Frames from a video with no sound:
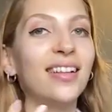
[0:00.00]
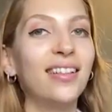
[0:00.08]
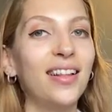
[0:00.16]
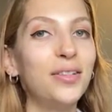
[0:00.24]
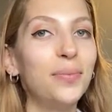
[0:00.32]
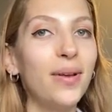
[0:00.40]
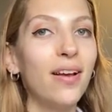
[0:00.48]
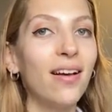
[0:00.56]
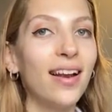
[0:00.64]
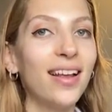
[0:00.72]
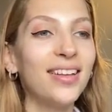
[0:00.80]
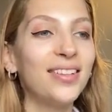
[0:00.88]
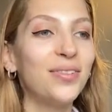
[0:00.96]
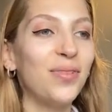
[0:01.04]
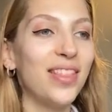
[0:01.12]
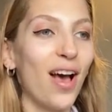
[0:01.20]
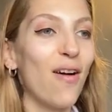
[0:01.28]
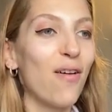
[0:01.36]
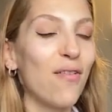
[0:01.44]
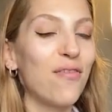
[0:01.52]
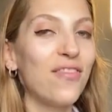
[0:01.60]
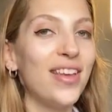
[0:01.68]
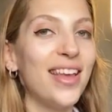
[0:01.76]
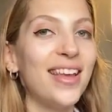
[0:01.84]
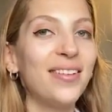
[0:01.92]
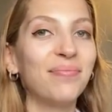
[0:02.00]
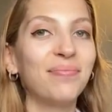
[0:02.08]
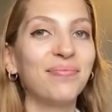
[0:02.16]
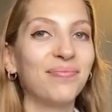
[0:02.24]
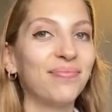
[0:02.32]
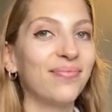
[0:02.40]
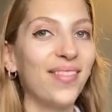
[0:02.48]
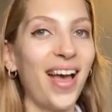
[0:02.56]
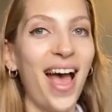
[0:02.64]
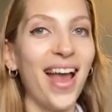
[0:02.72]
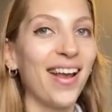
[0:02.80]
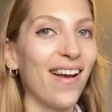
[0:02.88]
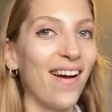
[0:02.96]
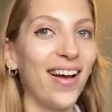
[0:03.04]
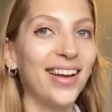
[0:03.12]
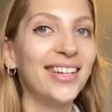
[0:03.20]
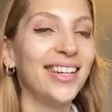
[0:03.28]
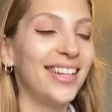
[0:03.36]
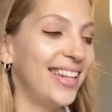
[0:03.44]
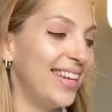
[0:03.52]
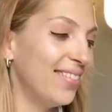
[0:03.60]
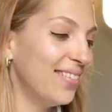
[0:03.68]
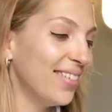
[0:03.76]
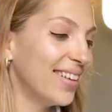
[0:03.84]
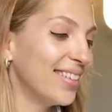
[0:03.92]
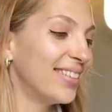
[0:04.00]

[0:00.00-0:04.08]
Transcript: let's be honest, without coffee, I can't live.